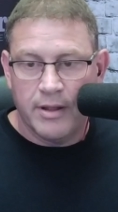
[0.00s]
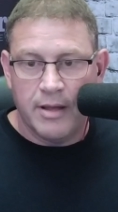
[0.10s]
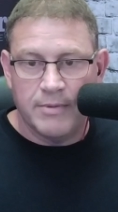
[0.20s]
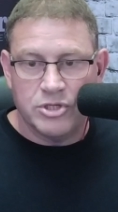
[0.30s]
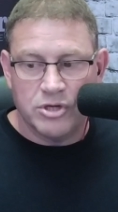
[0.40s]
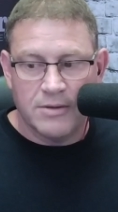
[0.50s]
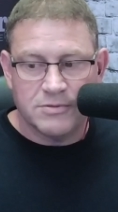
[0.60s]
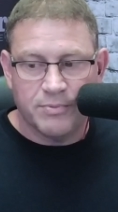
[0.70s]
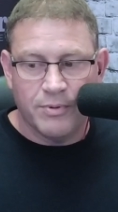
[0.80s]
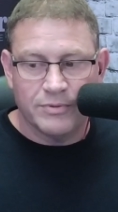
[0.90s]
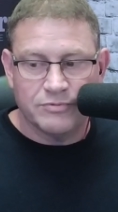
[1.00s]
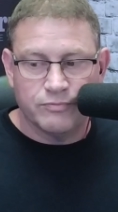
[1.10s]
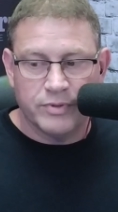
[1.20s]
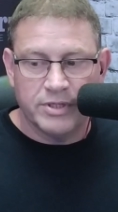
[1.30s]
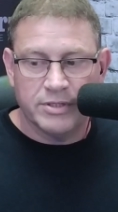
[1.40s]
I mean, the jobs report was
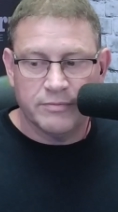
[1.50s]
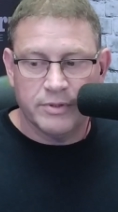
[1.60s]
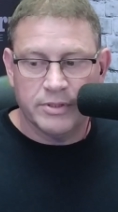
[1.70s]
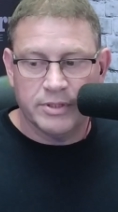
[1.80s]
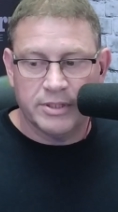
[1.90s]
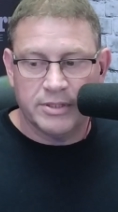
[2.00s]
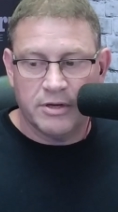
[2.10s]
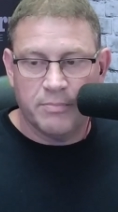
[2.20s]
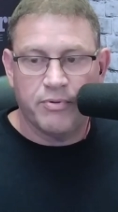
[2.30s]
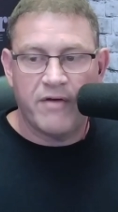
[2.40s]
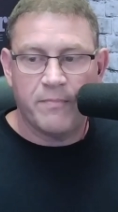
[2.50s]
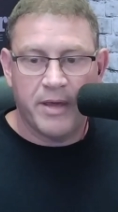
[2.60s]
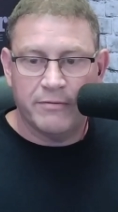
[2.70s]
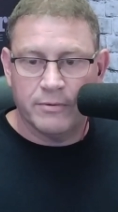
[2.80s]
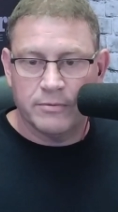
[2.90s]
really, really, you know, the private
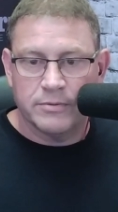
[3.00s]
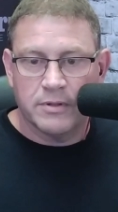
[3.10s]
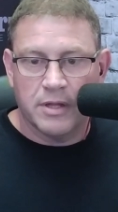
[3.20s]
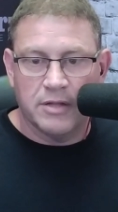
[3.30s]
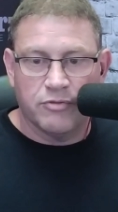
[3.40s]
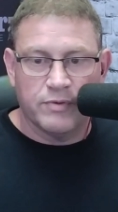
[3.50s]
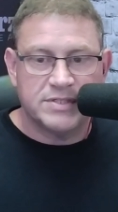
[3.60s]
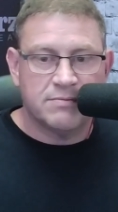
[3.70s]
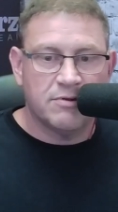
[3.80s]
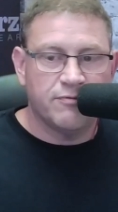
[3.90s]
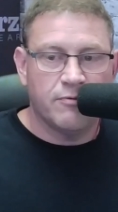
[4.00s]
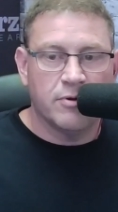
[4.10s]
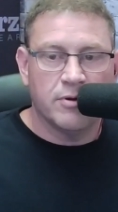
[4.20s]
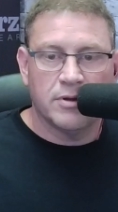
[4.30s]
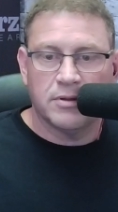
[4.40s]
payrolls at
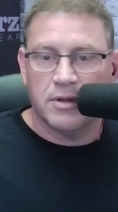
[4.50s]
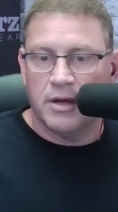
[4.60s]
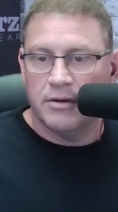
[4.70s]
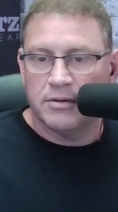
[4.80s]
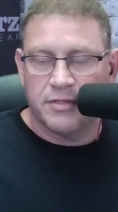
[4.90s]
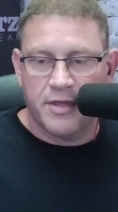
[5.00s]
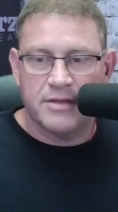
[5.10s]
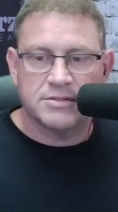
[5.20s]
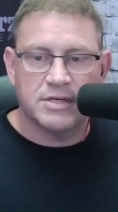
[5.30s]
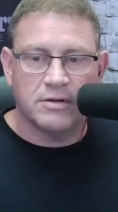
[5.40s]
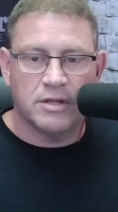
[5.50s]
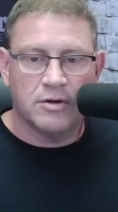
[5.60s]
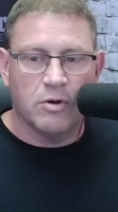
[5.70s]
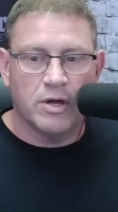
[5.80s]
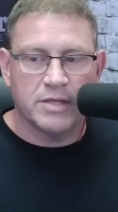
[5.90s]
374 know, uh, in, in,
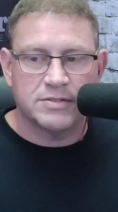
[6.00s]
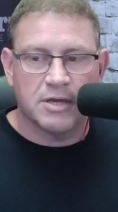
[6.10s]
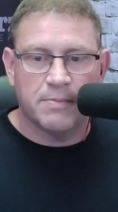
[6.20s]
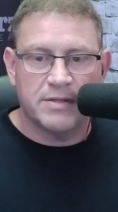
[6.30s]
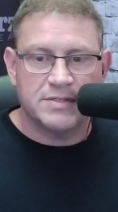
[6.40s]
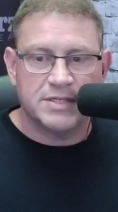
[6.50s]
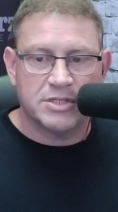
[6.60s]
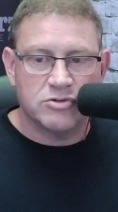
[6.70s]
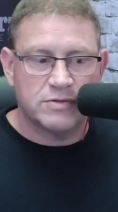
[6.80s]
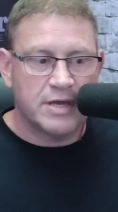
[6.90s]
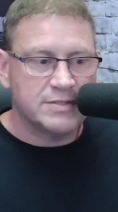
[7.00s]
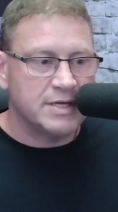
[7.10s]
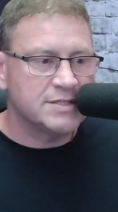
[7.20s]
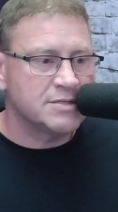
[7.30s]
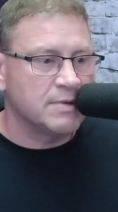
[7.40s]
August compared to 600,000
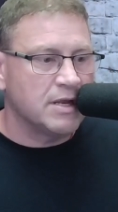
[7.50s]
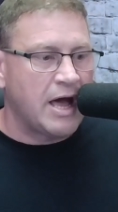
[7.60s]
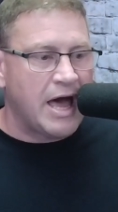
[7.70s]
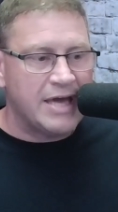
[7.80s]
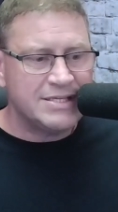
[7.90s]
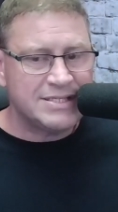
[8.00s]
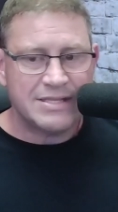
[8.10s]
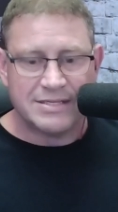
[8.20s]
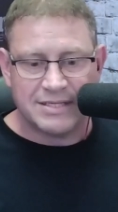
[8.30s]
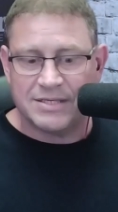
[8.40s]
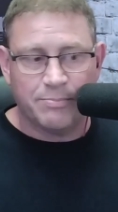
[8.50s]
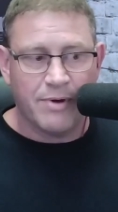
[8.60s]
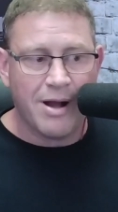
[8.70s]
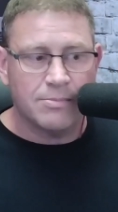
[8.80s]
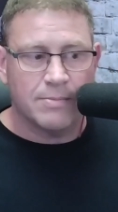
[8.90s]
estimate. I, I, see this as a
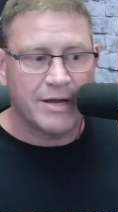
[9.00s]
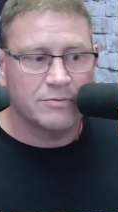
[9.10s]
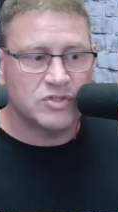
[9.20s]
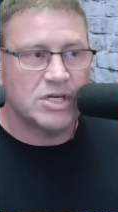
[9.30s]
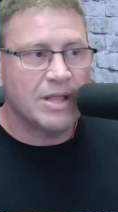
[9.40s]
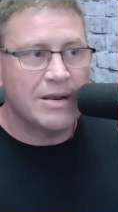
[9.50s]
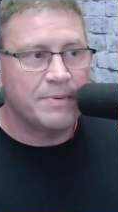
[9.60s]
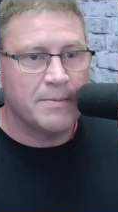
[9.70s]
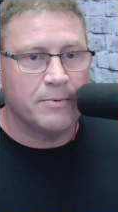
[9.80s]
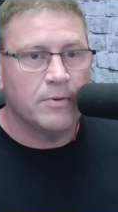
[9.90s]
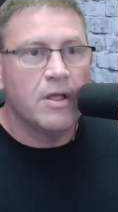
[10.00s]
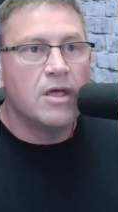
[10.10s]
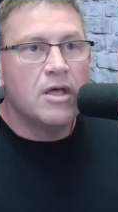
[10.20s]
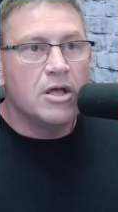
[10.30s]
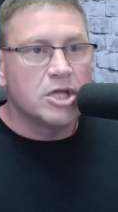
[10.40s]
problem. I don't see a lot of people
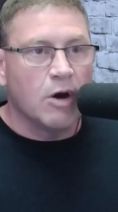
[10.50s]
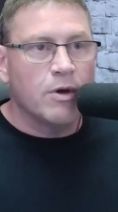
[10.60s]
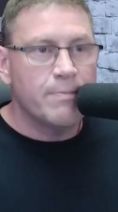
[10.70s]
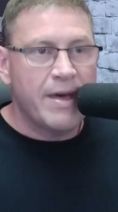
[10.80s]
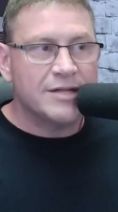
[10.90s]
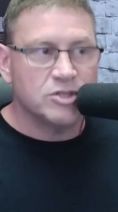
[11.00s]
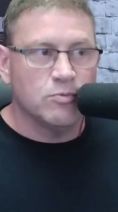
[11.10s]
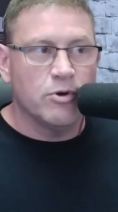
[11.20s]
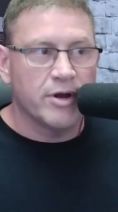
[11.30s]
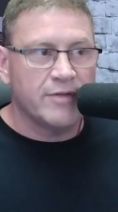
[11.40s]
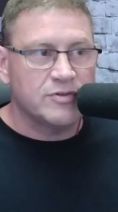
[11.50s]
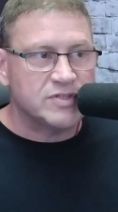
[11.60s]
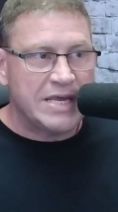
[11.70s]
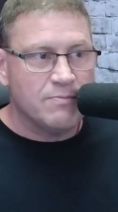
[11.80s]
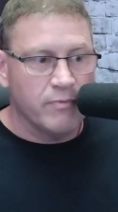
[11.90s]
going back to work at the
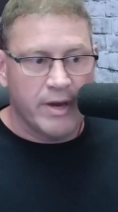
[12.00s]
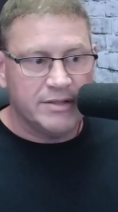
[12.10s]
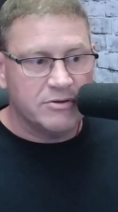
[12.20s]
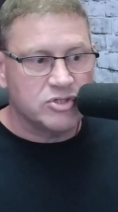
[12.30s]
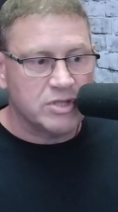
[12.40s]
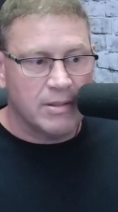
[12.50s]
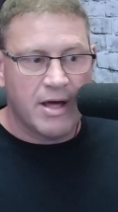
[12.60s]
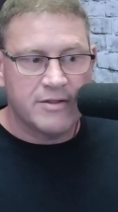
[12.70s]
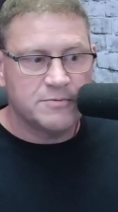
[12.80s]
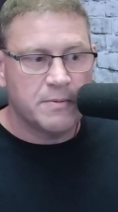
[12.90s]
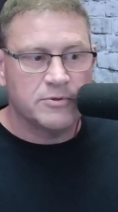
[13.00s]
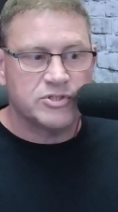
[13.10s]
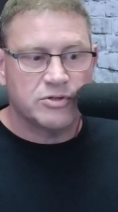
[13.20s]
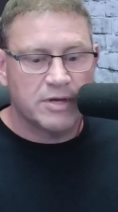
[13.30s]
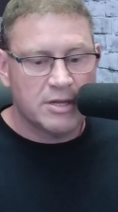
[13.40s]
same rate. There's a lot of these people are
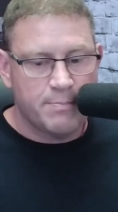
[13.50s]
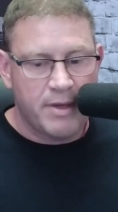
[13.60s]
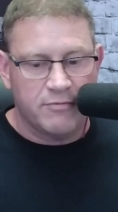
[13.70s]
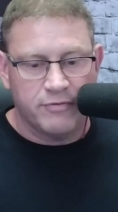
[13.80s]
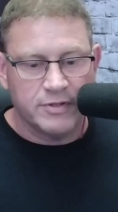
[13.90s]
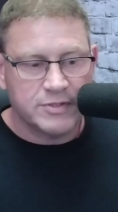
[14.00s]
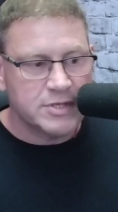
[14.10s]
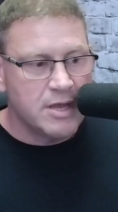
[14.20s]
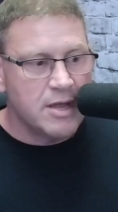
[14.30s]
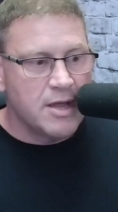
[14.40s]
still getting benefits.